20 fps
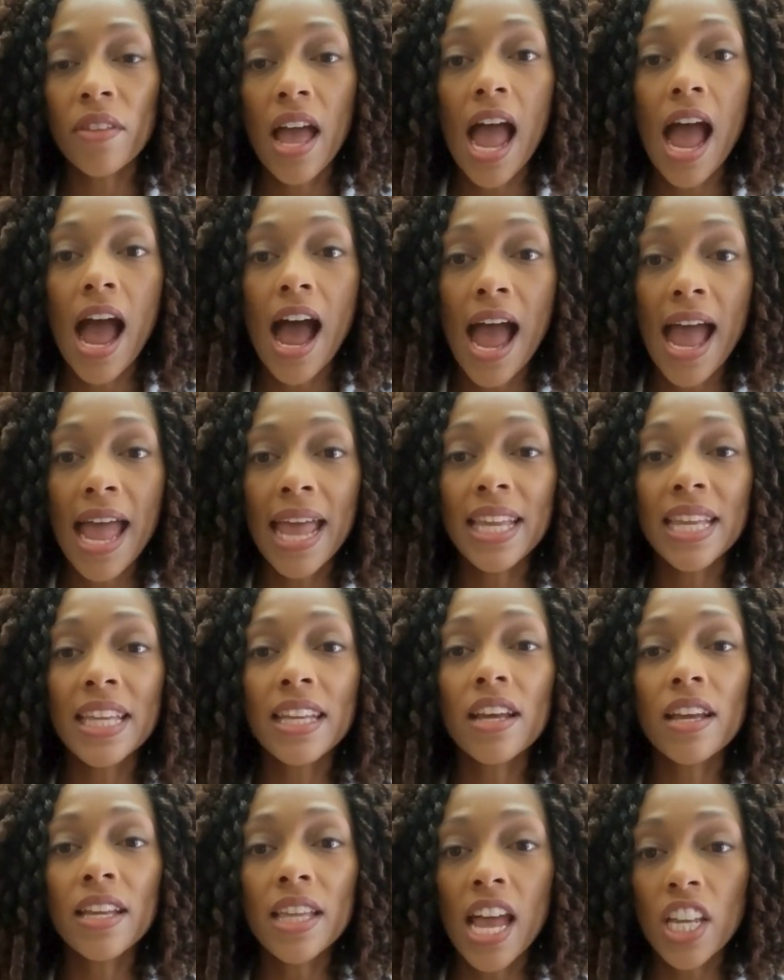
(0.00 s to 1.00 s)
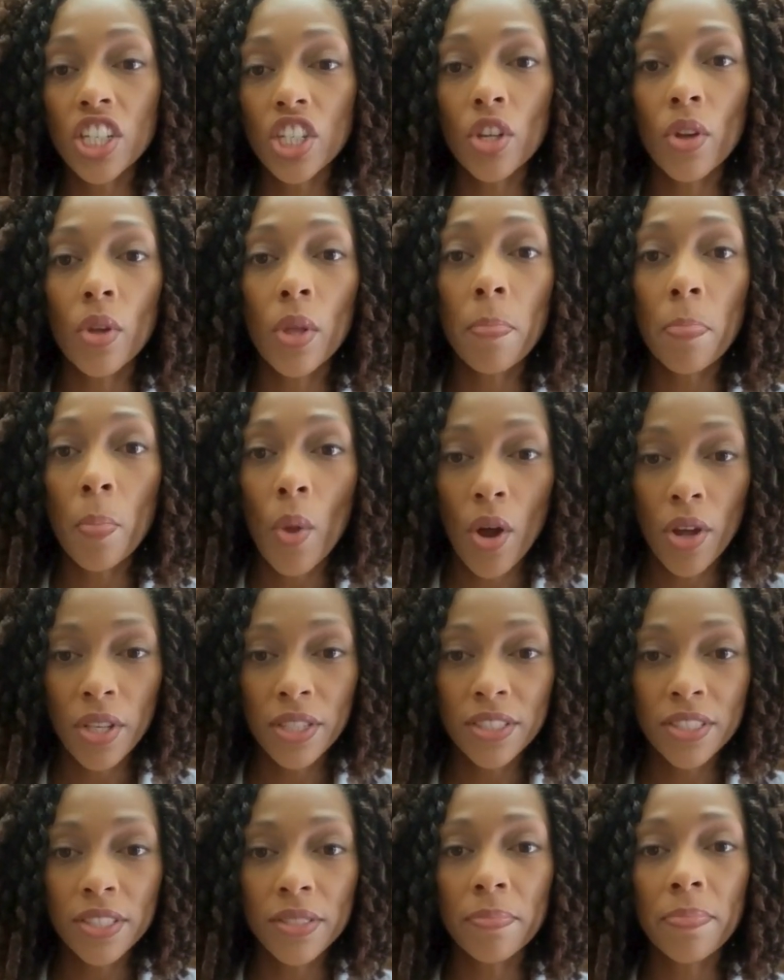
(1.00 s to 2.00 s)
high ecological
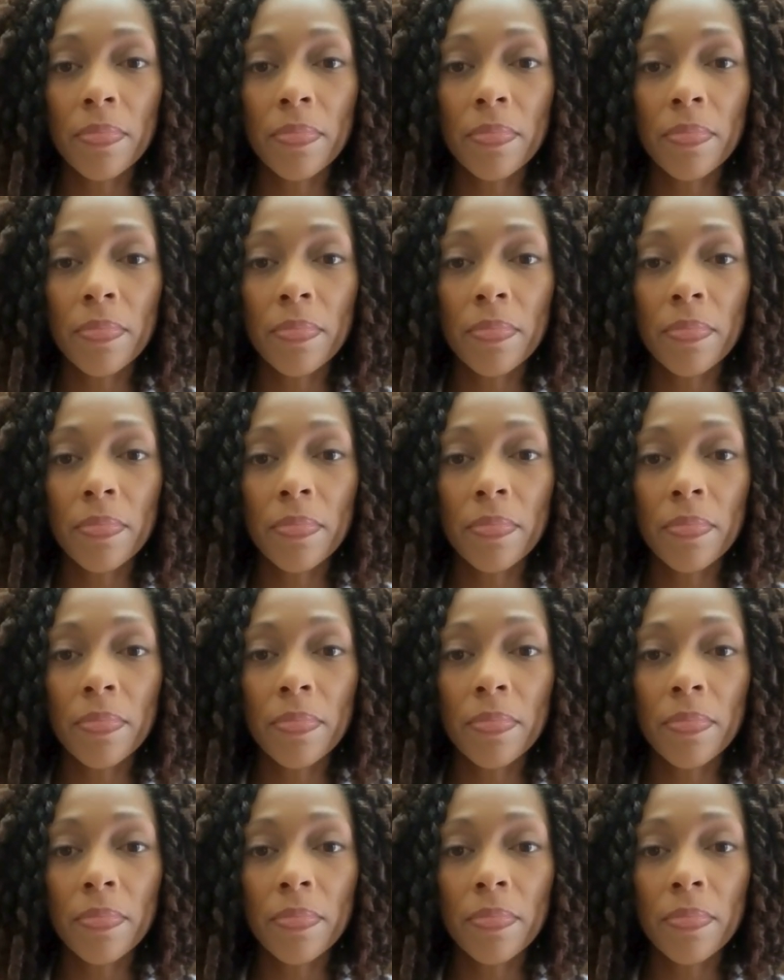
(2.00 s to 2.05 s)
importance.